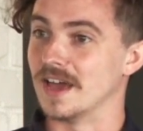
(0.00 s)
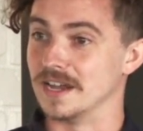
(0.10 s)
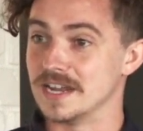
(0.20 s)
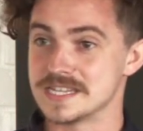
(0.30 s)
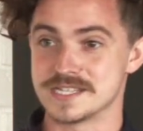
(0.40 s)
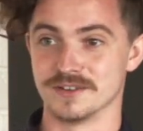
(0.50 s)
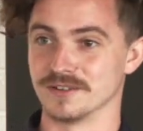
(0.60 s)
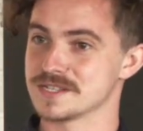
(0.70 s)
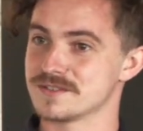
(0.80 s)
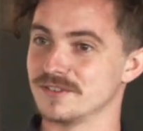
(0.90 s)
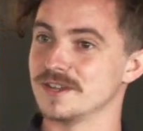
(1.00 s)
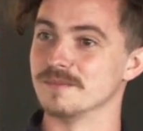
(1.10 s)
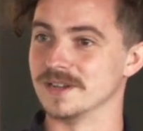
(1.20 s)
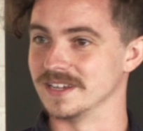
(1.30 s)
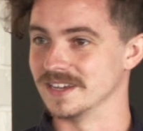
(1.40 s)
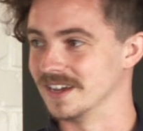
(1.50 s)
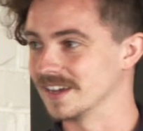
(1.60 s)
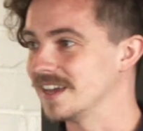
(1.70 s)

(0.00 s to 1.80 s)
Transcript: unless you're extremely uh,